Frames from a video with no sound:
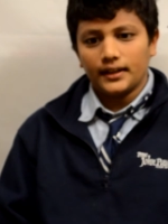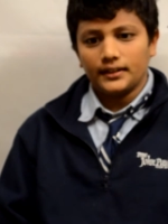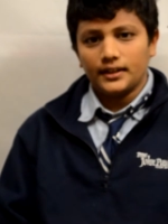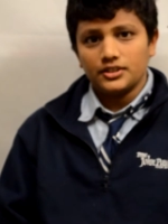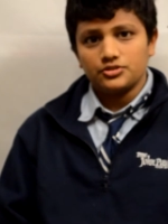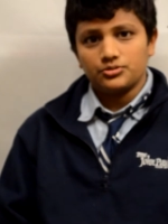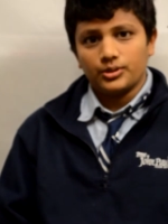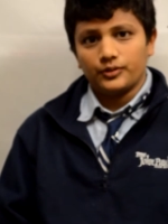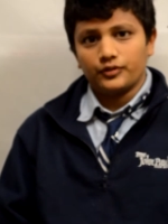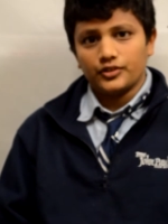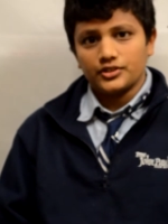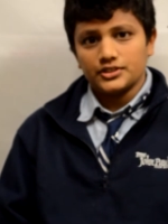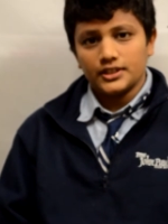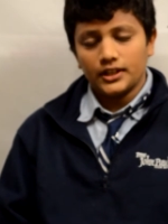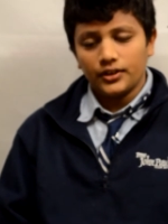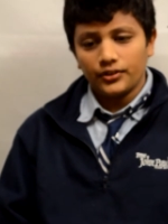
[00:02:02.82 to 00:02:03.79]
and asked for
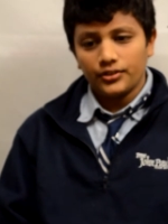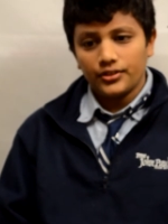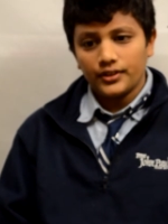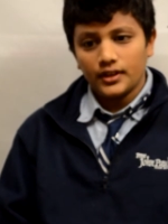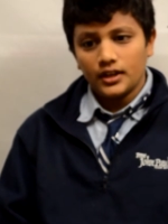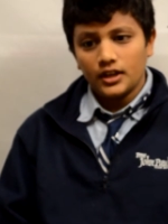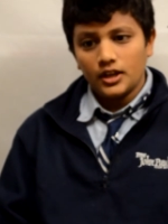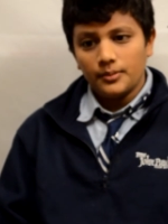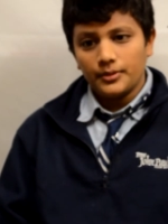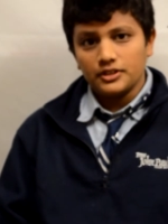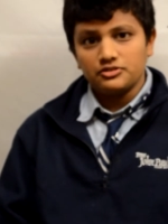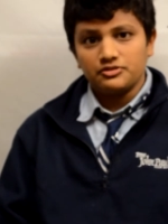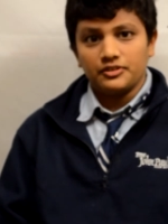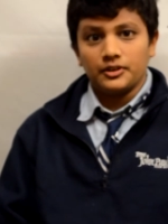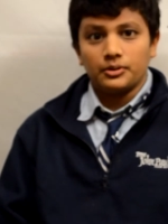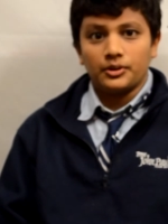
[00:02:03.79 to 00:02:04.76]
his health
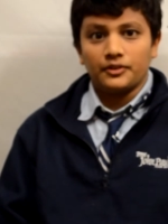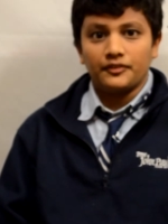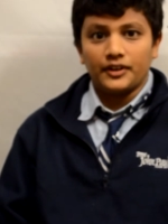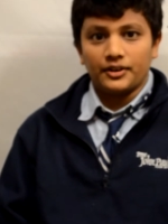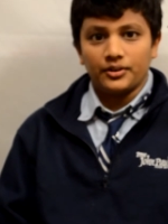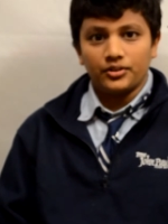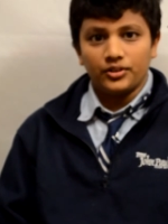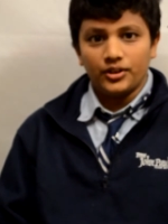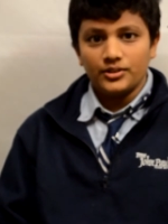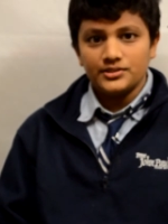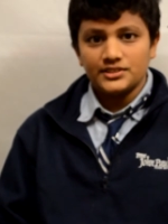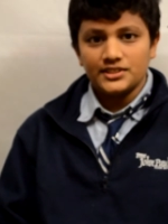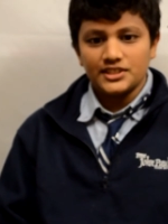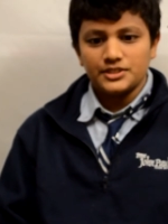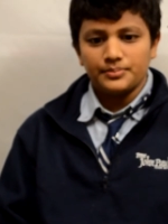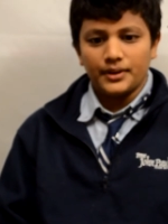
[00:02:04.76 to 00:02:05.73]
because we were very
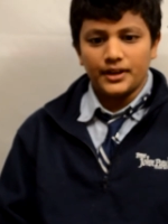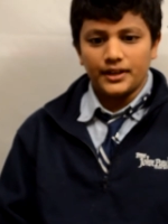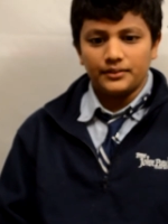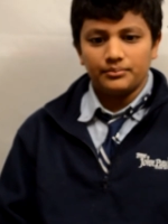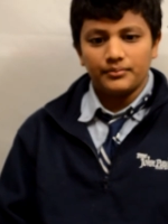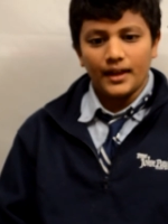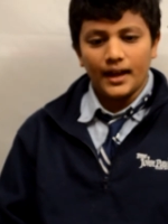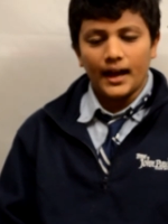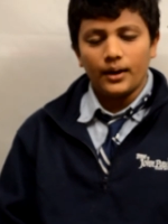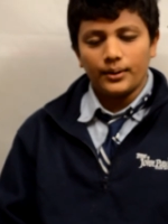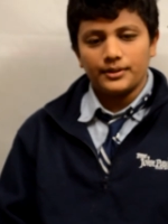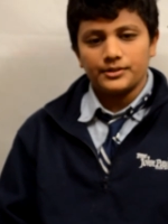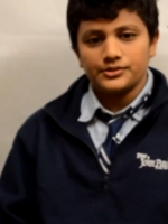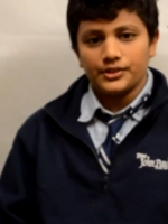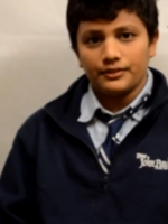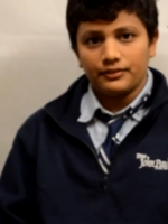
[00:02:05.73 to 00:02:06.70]
close despite how he
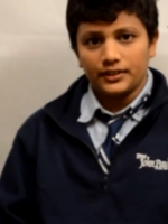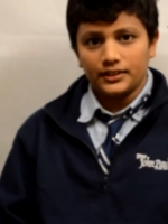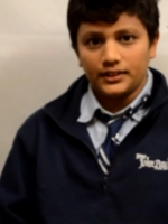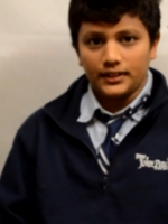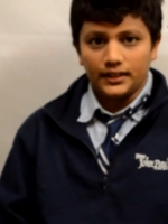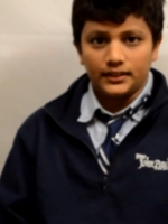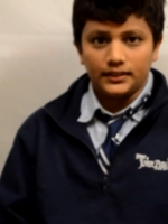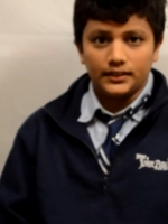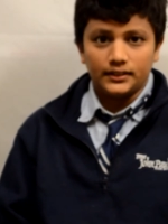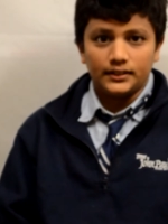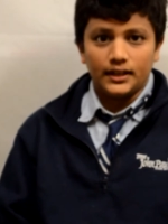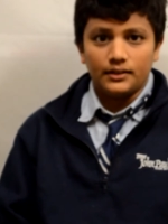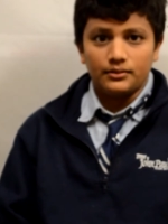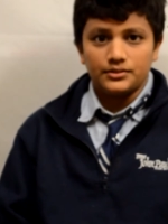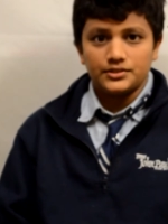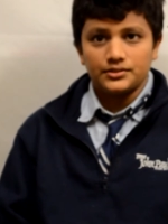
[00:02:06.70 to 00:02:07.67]
was living in India and
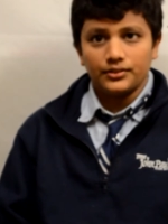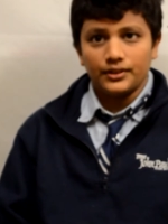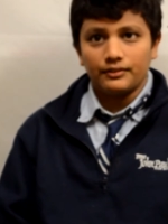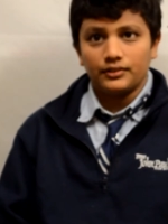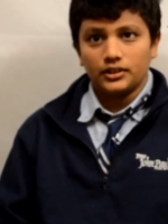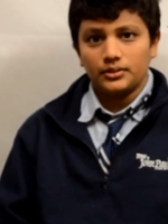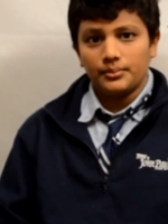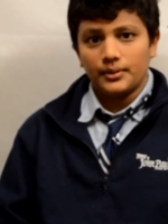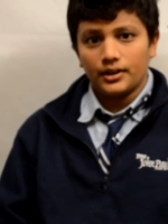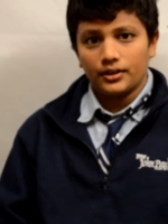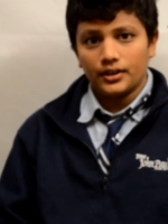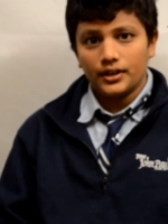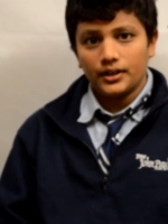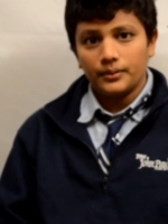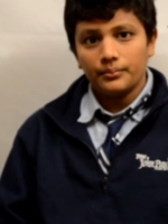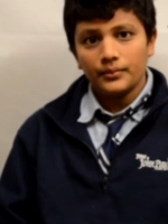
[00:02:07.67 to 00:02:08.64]
I was living in
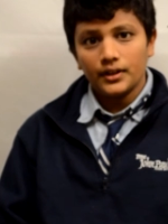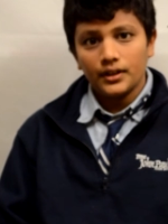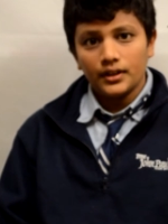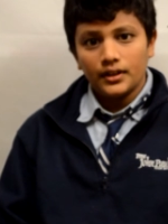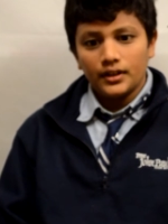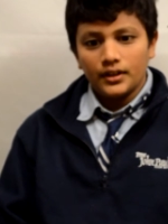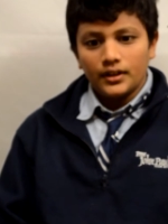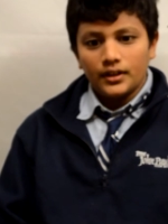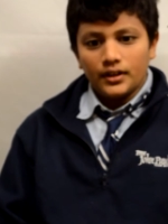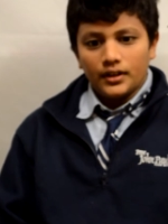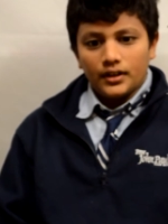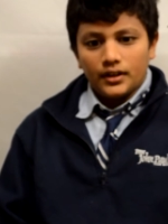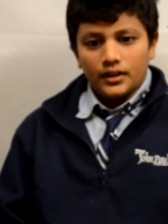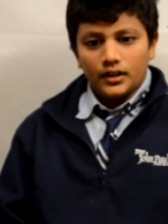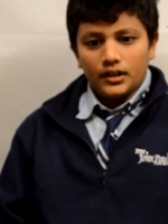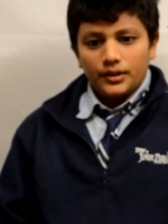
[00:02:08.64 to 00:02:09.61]
America.
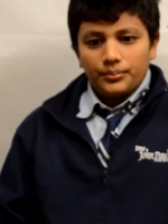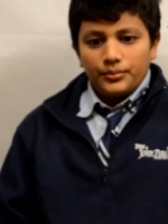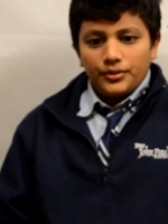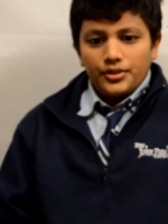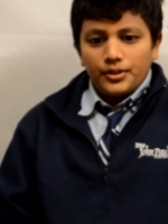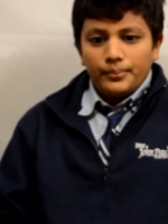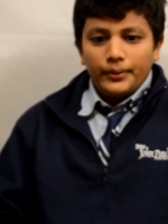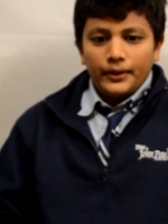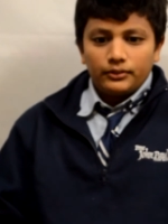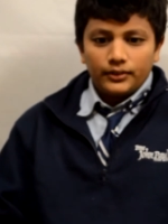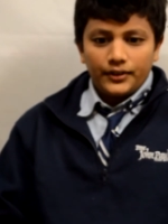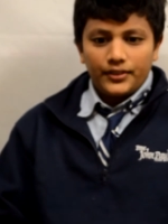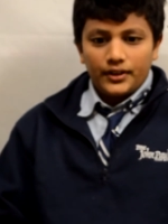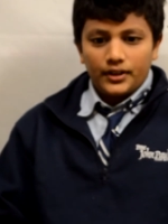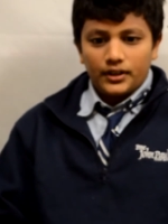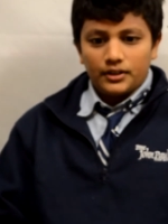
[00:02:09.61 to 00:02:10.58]
The pun
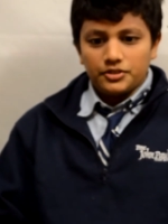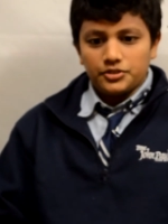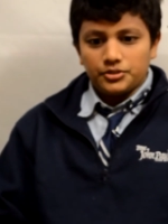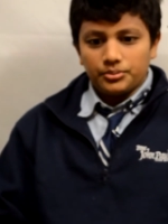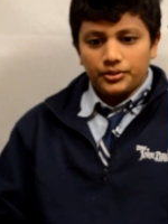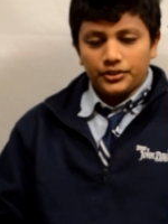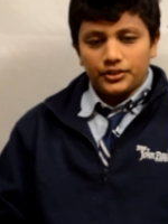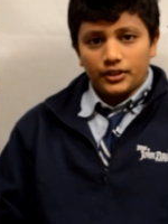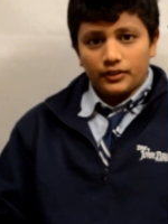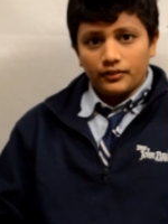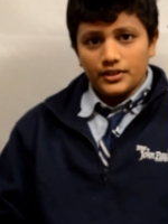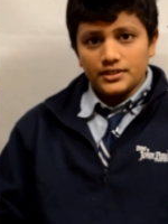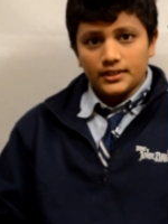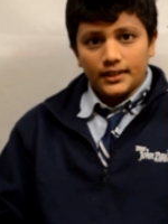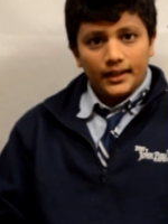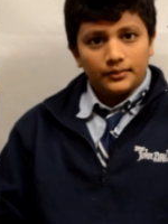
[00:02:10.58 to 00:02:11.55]
right there, I was really
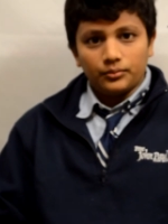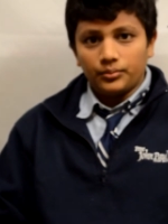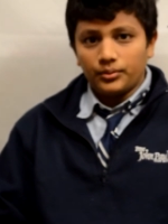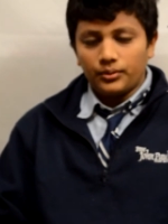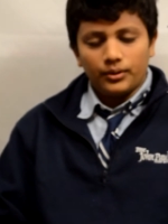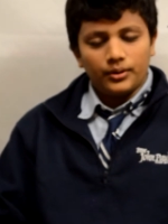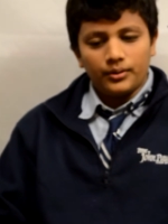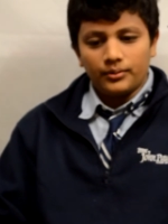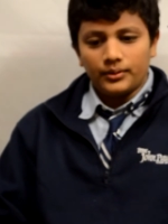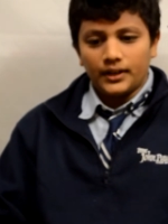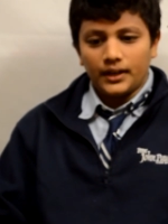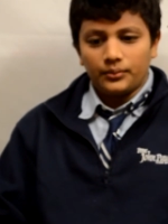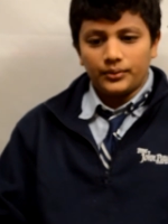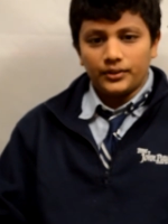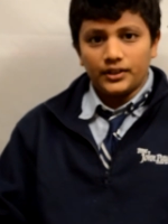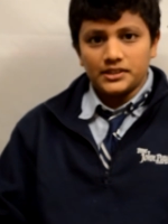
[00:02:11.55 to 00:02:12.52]
nervous, and when
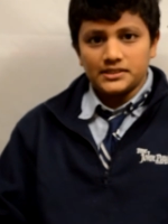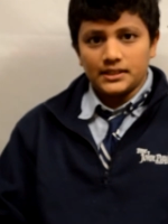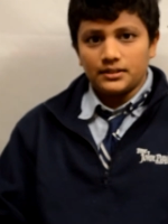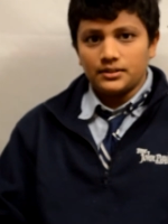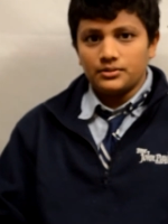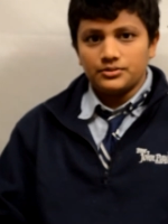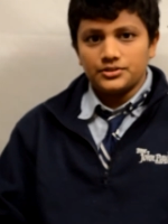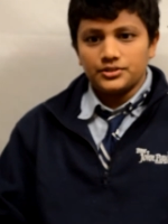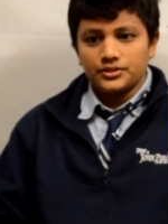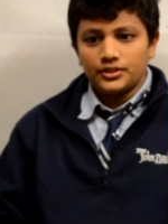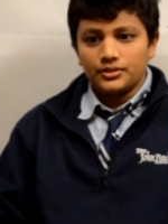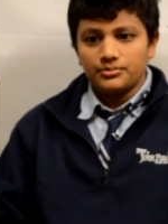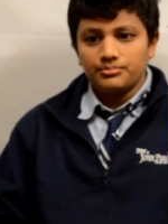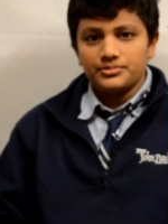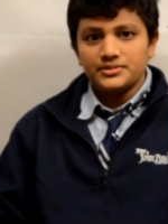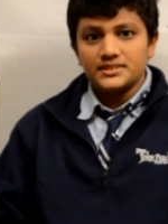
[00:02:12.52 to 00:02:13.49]
I realized that he was, you
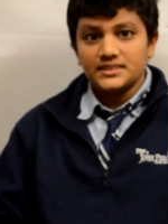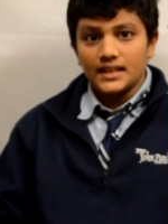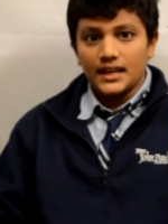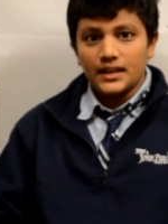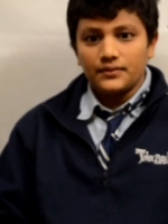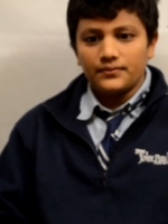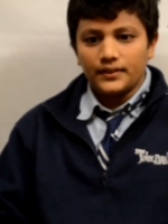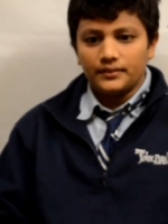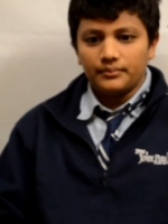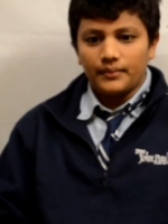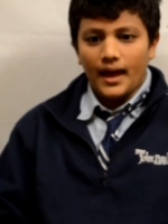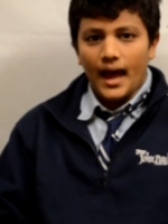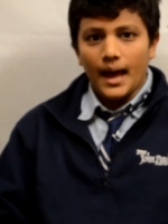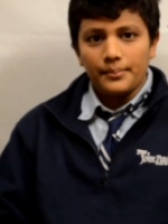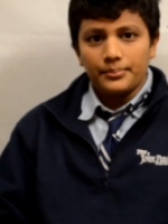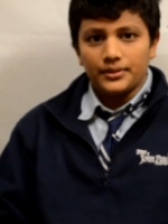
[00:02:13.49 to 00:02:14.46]
know, safe and
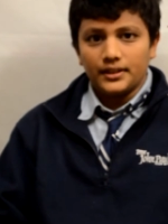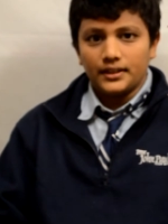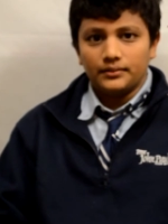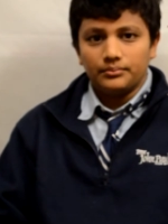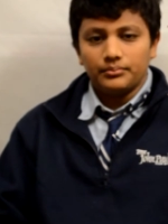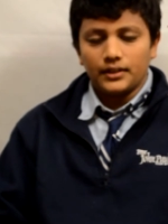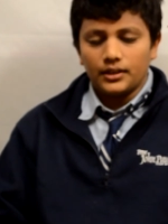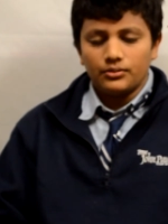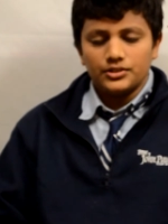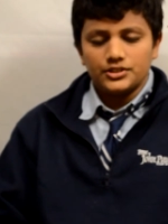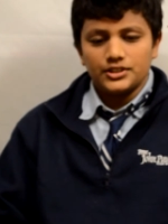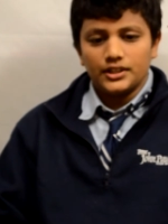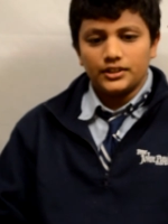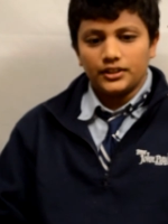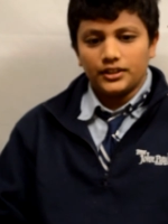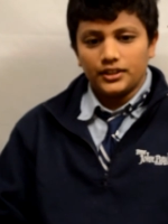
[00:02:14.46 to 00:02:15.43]
happy and he was
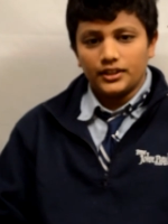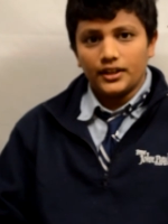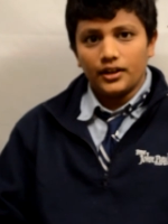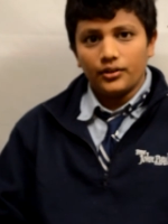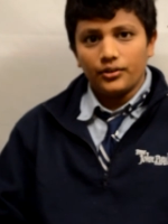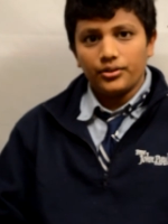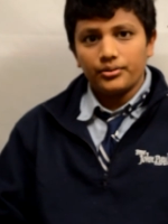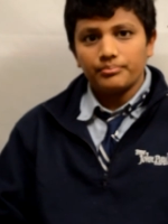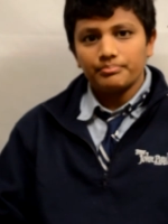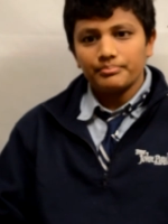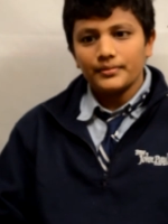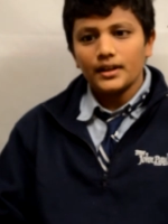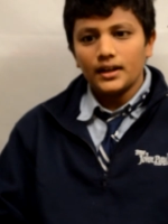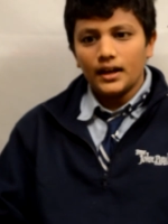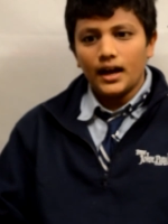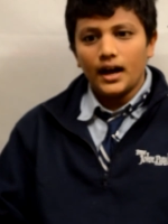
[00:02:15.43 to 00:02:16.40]
in good health,
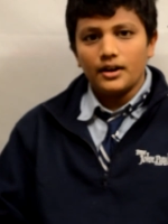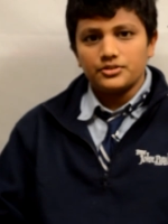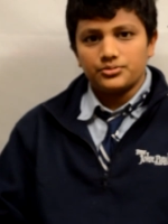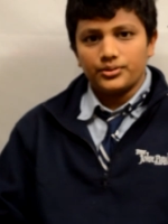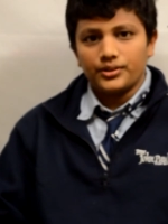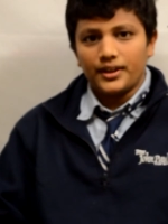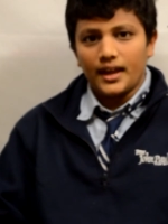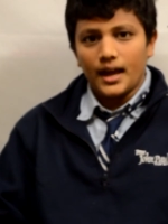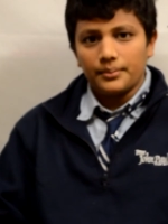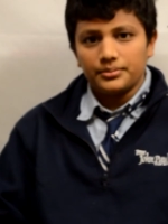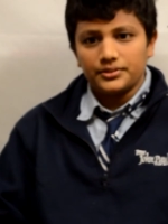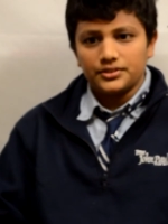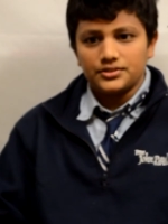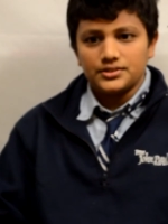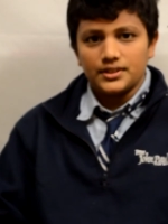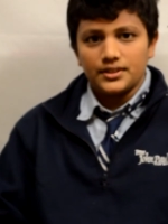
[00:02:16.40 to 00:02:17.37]
I was really happy
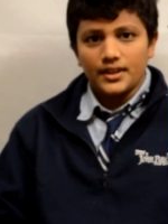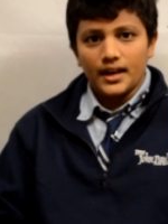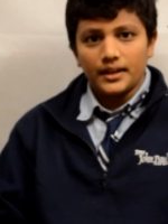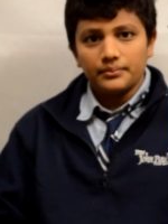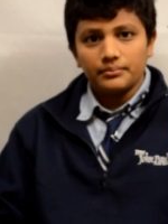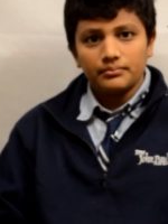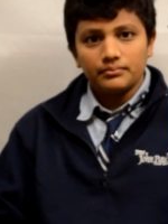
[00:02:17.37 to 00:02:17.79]
to see that.